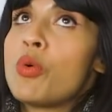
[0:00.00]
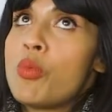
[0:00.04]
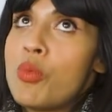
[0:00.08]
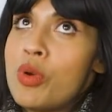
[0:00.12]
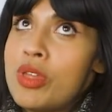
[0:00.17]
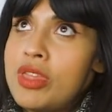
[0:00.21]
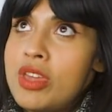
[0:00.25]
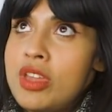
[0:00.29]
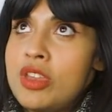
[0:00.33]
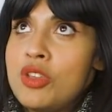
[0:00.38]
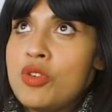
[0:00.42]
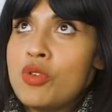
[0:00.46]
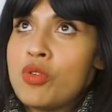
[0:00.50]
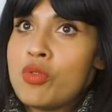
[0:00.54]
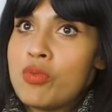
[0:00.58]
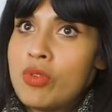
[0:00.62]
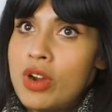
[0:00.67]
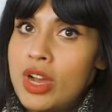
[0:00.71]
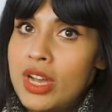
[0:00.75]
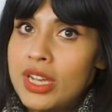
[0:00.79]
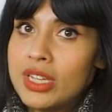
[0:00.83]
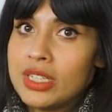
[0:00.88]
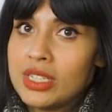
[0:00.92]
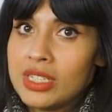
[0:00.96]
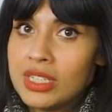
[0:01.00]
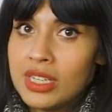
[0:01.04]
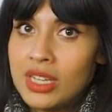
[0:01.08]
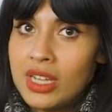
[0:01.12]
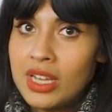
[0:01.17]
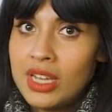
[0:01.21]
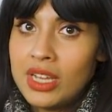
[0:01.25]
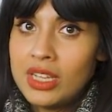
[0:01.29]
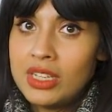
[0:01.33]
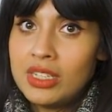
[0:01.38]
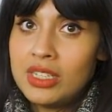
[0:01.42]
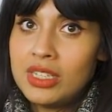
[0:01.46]
within your right
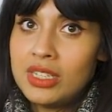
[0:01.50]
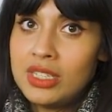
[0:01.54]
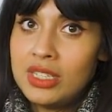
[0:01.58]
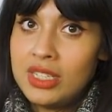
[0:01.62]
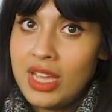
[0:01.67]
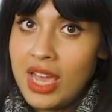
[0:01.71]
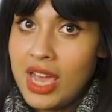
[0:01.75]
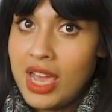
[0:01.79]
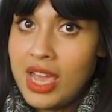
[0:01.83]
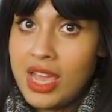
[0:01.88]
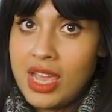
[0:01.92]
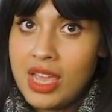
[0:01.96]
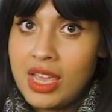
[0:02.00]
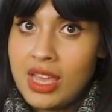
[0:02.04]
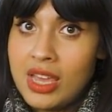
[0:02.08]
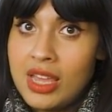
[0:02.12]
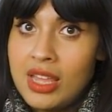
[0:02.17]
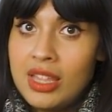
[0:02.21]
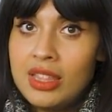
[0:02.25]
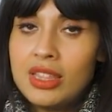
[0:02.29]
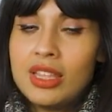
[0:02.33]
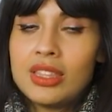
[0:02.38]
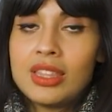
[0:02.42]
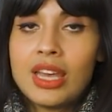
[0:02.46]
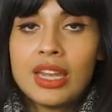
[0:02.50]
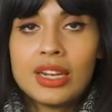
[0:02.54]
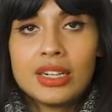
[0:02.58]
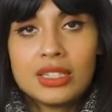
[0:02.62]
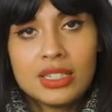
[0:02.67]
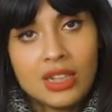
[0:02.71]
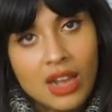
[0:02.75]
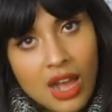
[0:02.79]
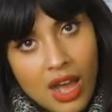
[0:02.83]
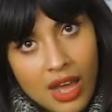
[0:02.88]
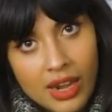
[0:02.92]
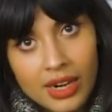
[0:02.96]
to say that that
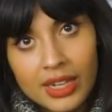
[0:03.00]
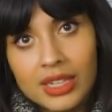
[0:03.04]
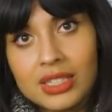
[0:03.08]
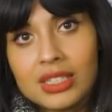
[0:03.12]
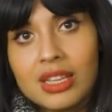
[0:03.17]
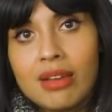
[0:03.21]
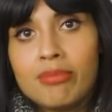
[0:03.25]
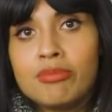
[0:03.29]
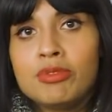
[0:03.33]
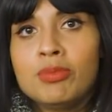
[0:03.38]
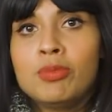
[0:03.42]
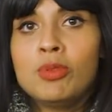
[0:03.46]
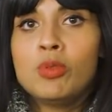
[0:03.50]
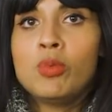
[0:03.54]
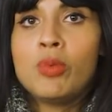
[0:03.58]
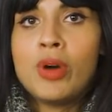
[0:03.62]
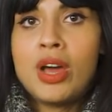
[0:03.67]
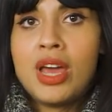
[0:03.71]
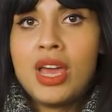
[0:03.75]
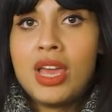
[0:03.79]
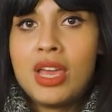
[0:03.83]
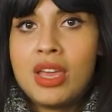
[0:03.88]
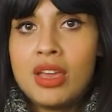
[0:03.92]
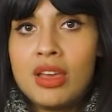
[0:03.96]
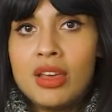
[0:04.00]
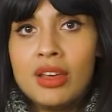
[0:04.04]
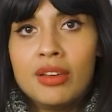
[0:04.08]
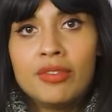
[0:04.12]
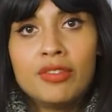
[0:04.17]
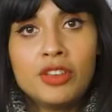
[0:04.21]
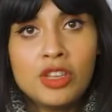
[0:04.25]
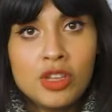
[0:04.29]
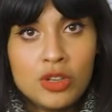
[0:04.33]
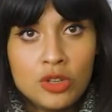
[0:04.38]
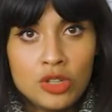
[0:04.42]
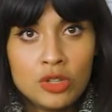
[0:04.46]
is an unacceptable way
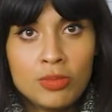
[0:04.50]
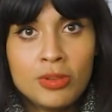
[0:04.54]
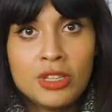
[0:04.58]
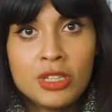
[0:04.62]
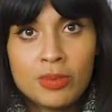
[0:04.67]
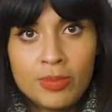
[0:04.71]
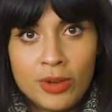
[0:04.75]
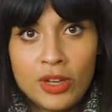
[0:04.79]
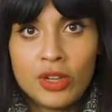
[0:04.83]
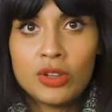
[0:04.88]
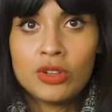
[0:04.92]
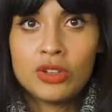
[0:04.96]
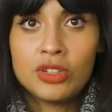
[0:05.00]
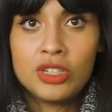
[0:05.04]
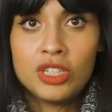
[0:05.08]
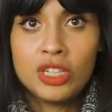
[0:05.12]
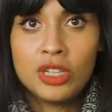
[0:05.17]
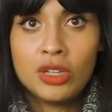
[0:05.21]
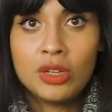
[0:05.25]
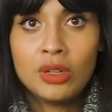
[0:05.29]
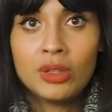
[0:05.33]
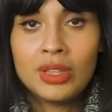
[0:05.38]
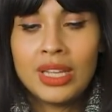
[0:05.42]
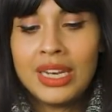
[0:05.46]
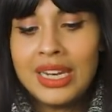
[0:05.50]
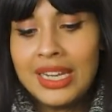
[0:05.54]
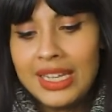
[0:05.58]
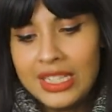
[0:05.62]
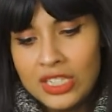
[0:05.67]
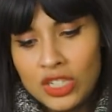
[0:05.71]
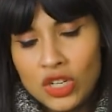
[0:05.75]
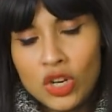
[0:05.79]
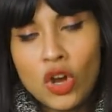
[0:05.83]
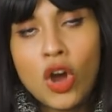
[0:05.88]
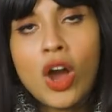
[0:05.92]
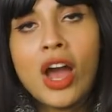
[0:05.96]
for you to be spoken to, that it
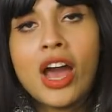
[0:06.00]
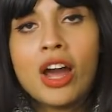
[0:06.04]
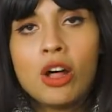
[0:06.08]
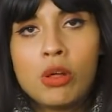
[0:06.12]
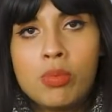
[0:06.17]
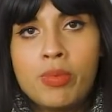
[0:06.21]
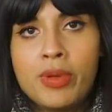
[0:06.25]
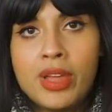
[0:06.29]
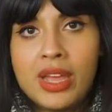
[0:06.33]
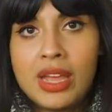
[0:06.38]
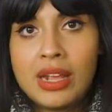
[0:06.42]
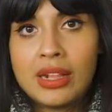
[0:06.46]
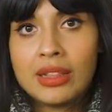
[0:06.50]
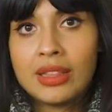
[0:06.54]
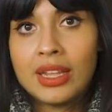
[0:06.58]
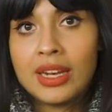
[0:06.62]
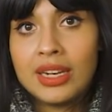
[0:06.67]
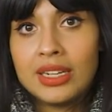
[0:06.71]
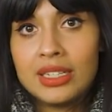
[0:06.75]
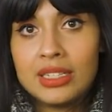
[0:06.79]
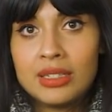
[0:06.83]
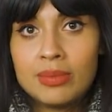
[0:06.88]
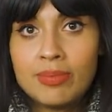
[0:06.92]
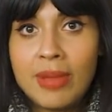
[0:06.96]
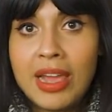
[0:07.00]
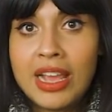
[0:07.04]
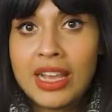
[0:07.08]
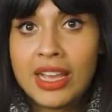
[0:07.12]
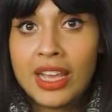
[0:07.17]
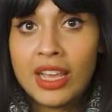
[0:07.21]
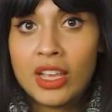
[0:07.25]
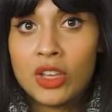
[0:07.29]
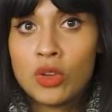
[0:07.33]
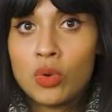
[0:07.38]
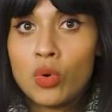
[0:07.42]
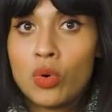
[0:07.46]
is not helping, that it is
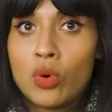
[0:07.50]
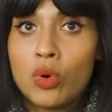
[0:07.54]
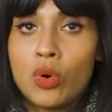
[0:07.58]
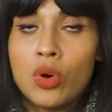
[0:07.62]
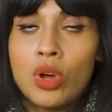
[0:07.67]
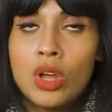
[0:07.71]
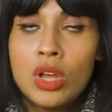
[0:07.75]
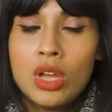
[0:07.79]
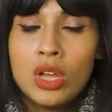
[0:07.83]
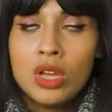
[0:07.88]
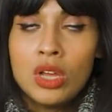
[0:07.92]
making your